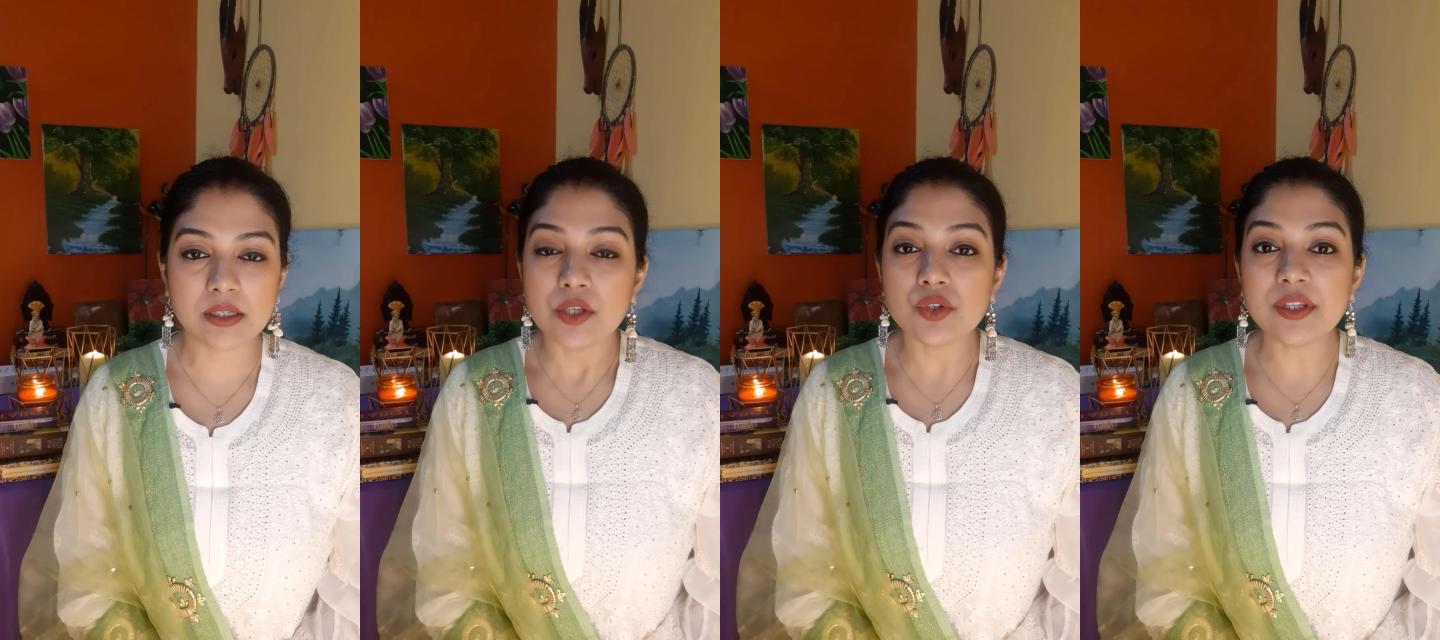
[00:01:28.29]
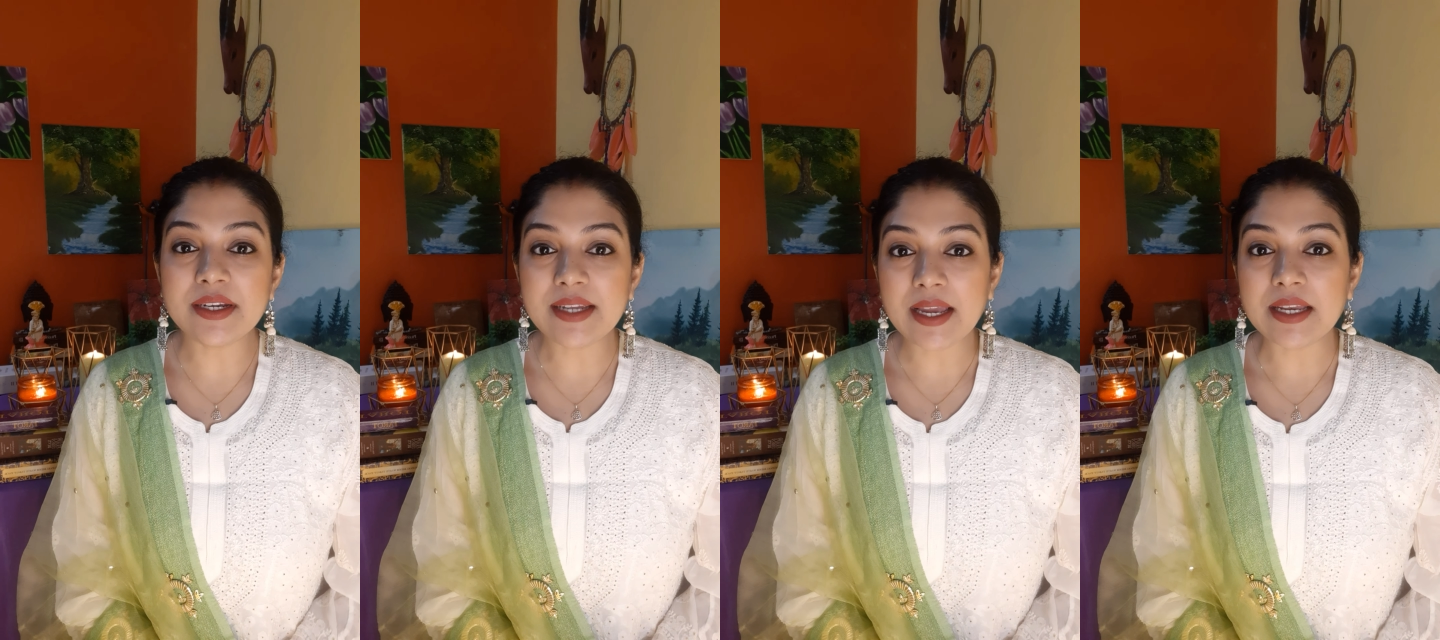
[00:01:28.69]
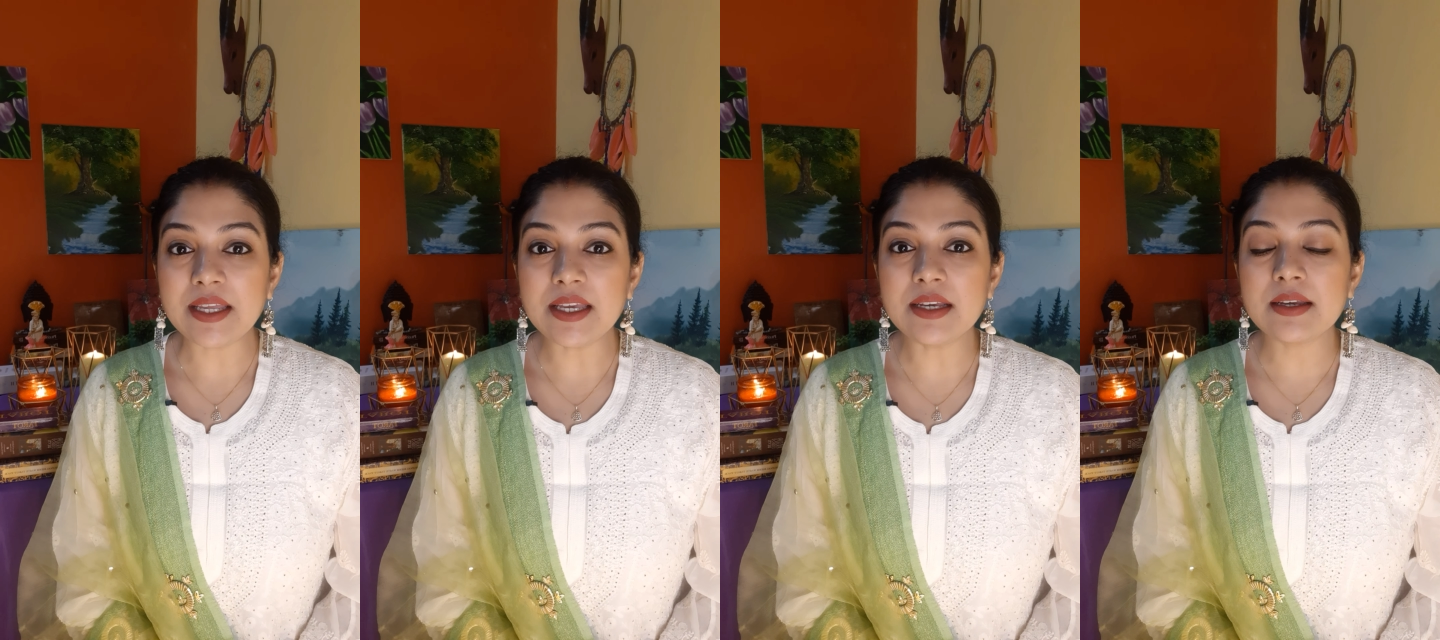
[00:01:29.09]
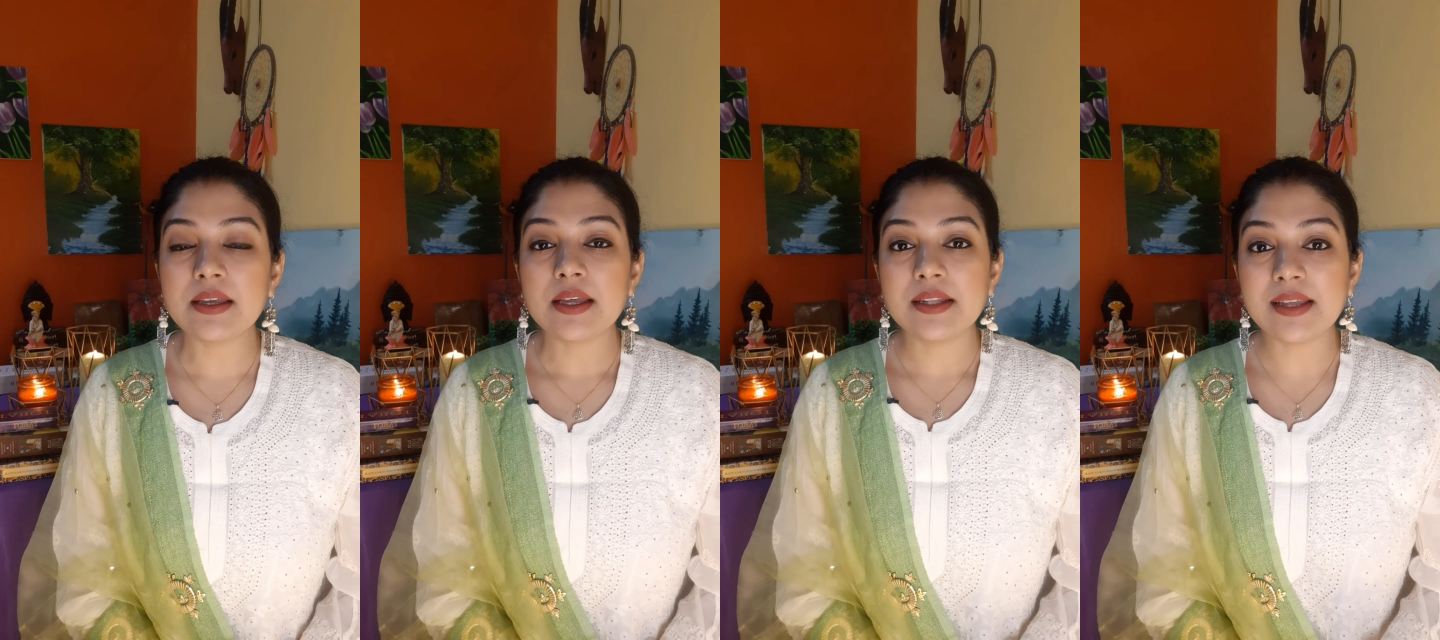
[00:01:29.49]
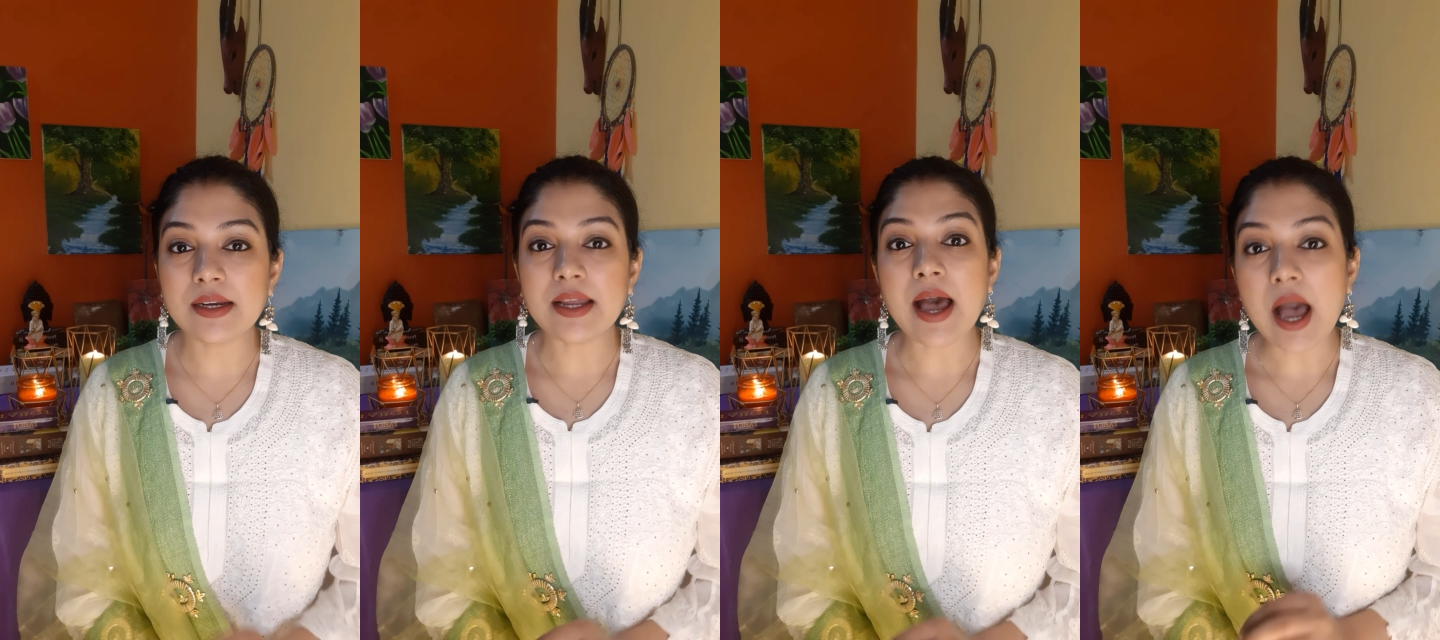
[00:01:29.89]
So the technique
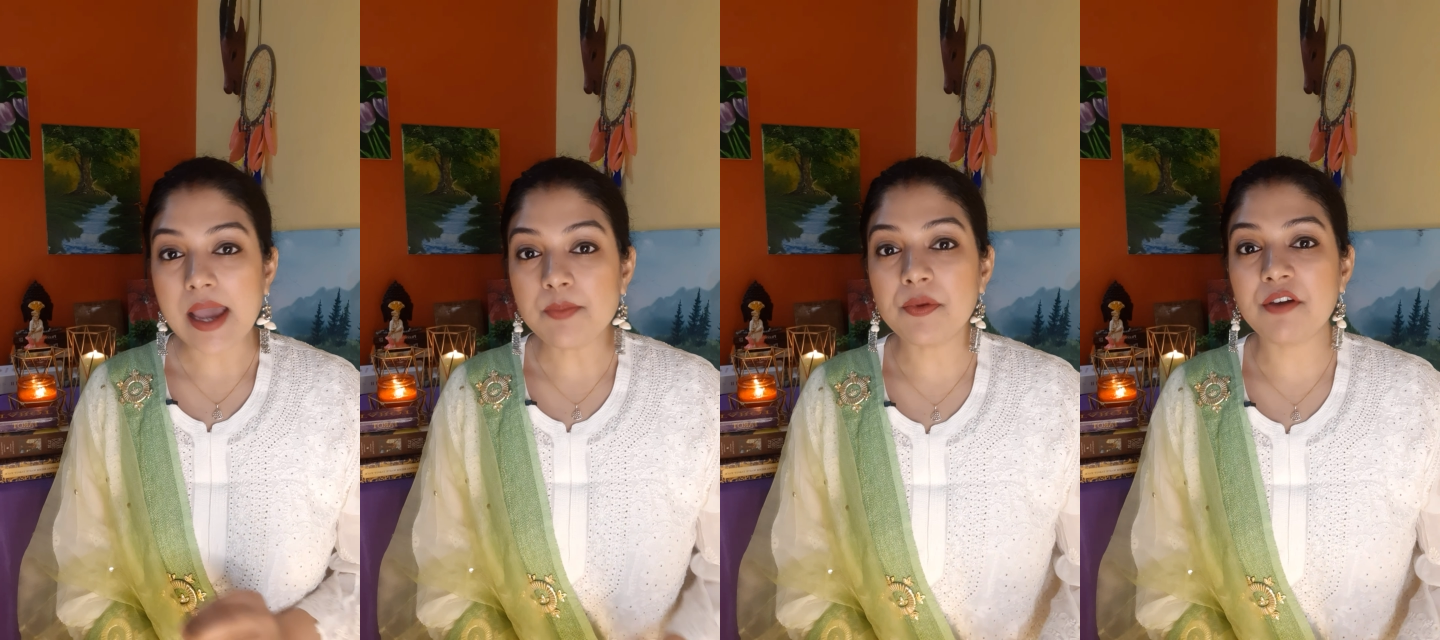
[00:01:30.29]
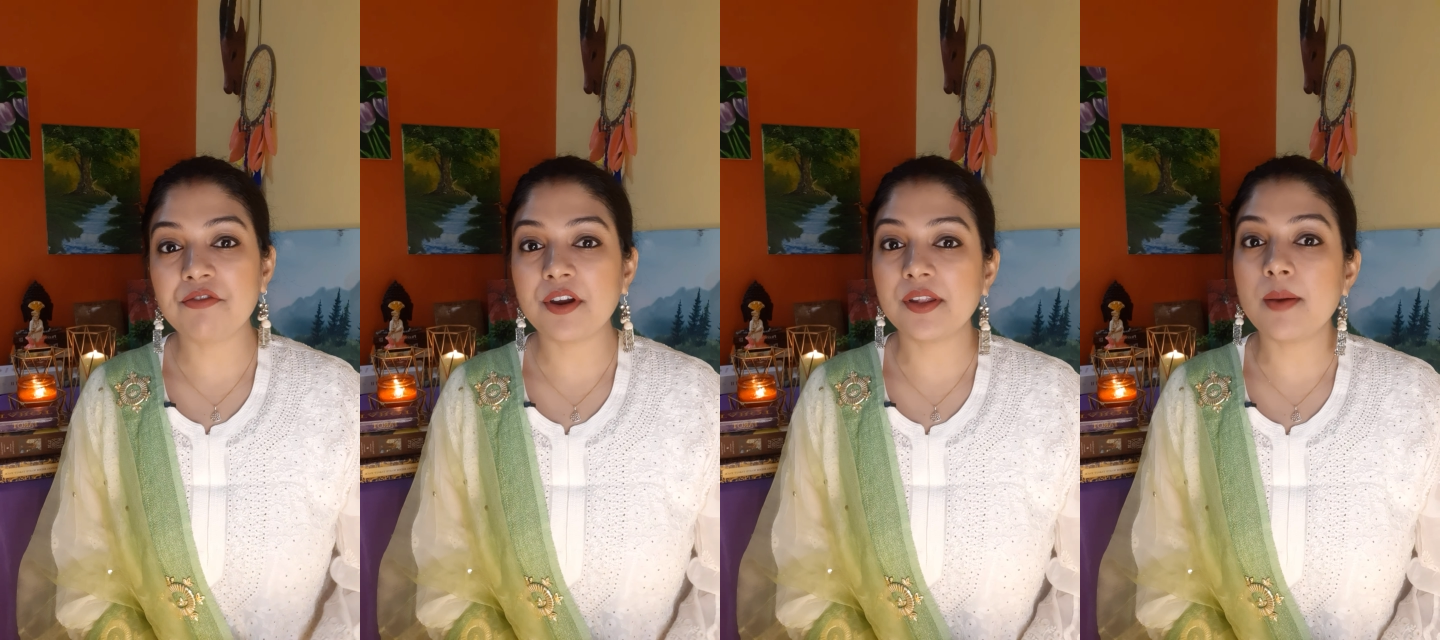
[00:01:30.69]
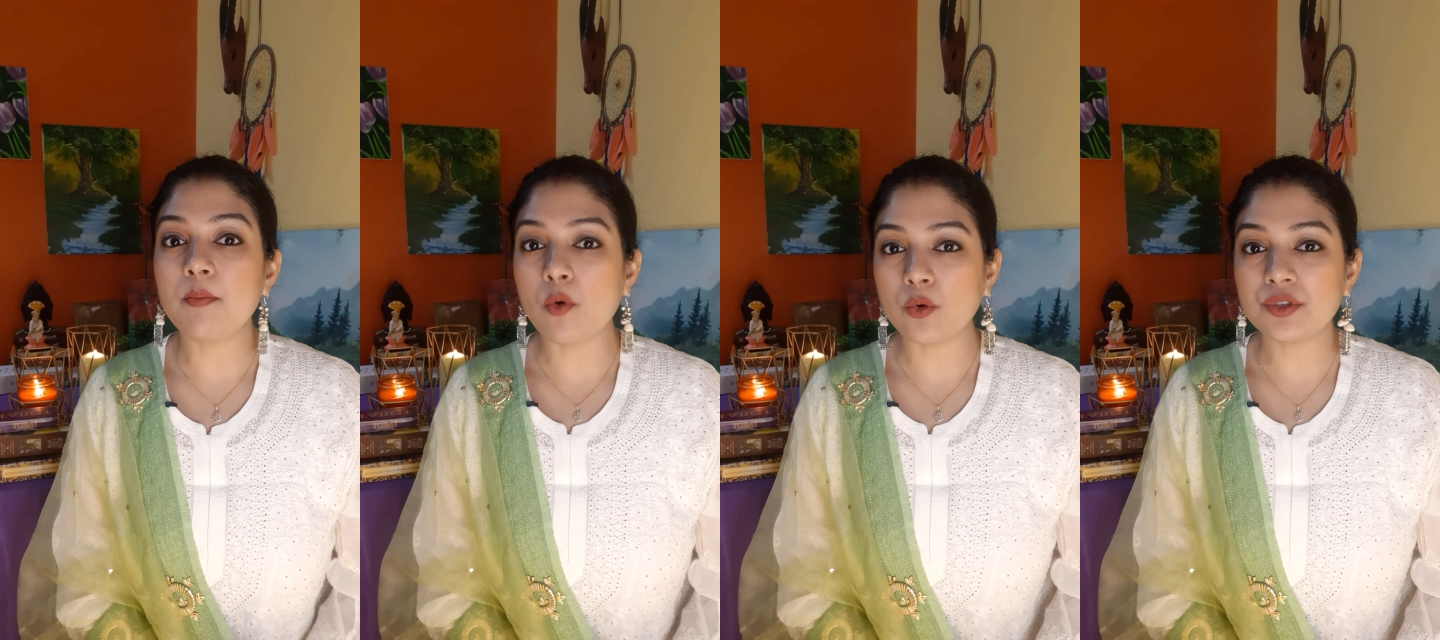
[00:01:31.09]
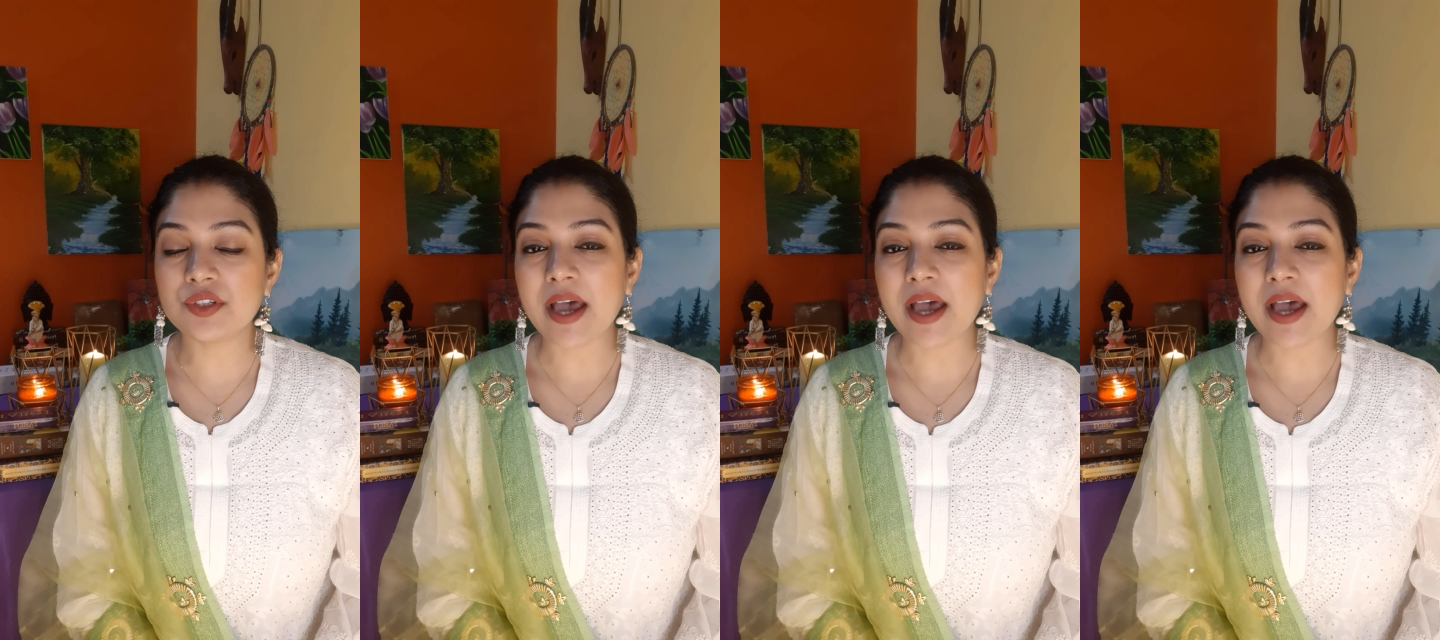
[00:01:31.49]
that I prefer the most,